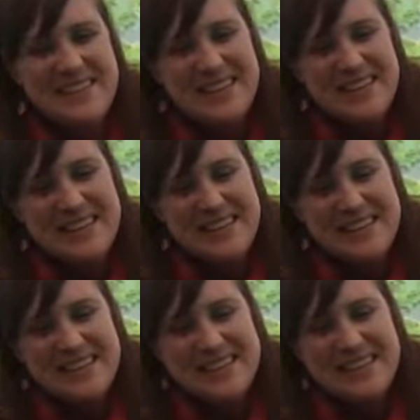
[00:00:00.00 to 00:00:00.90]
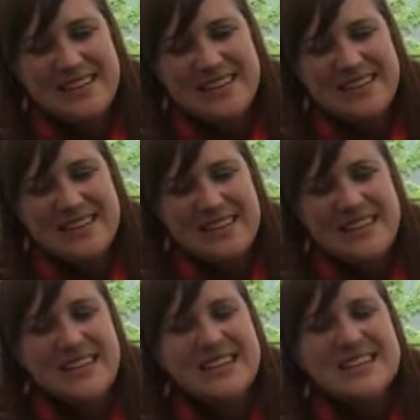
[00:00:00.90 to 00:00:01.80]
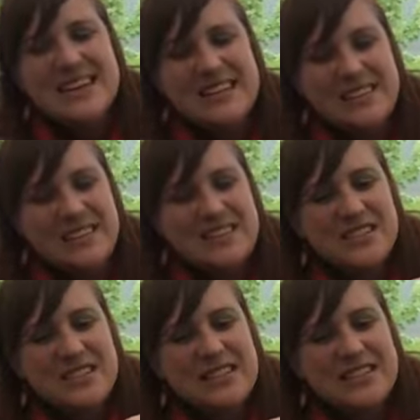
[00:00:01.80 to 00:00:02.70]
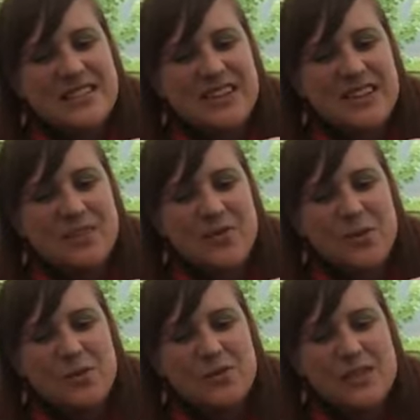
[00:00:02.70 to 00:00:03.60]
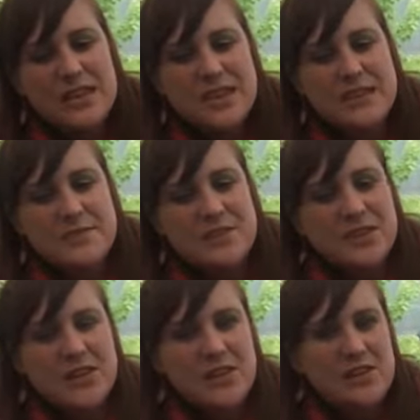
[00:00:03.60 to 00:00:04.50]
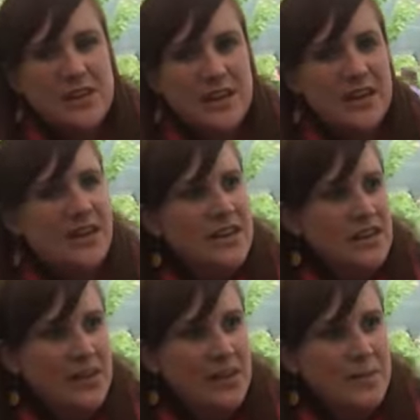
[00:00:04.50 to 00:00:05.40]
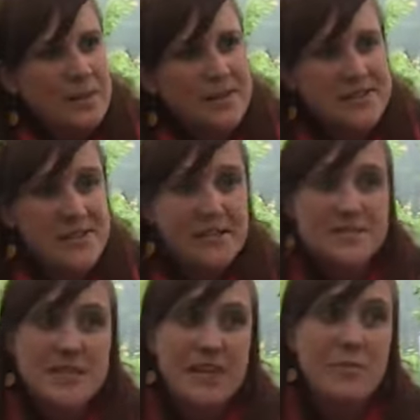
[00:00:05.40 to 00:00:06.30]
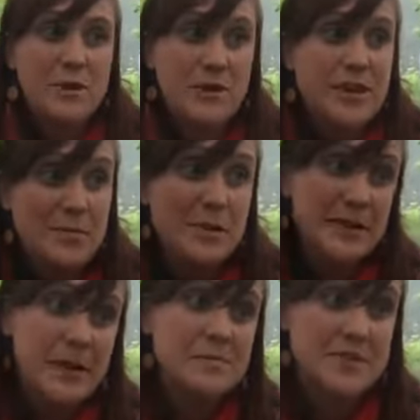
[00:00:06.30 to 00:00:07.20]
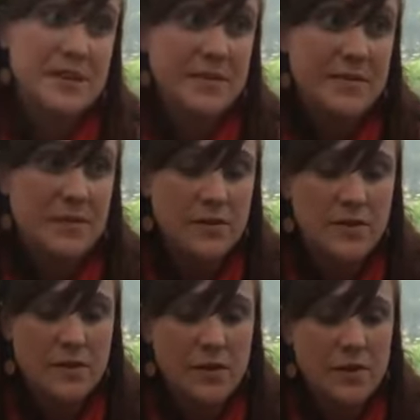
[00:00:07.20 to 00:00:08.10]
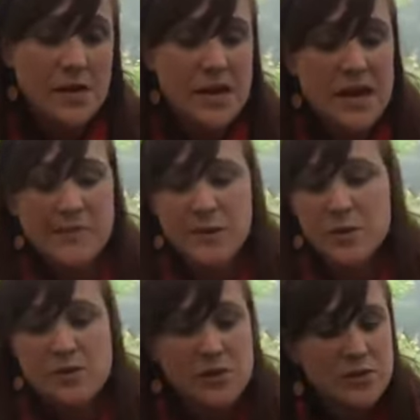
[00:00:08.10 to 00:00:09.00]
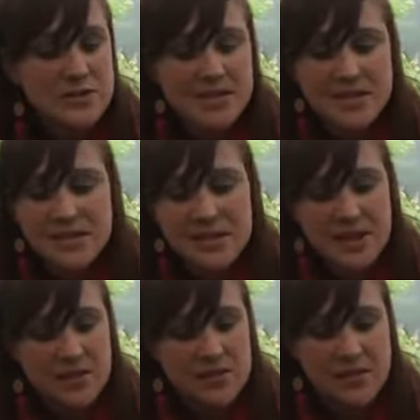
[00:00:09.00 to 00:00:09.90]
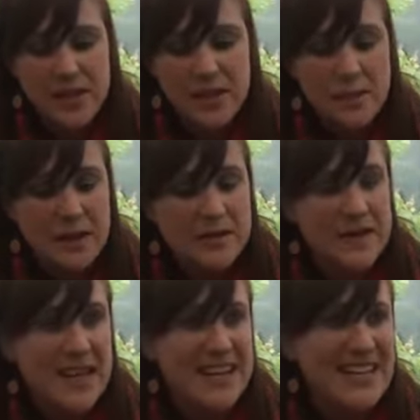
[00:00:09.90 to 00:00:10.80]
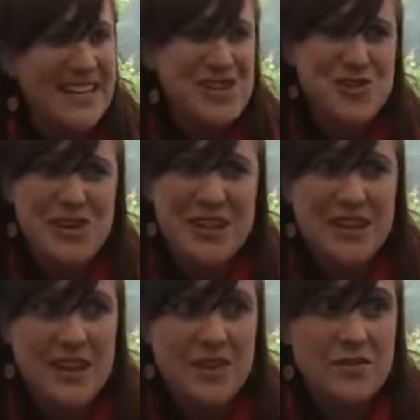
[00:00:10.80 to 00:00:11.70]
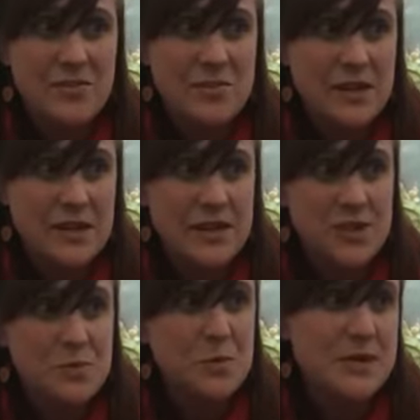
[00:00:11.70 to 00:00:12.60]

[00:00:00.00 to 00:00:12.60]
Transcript: protects her from hurting her wings. Exactly. Her so yes. that's the thing. If you're holding them securely, you're keeping yourself safe, but you're keeping them safe too. Yes. So yes. if you were loose and they could flail about and they had an injury, they could really do more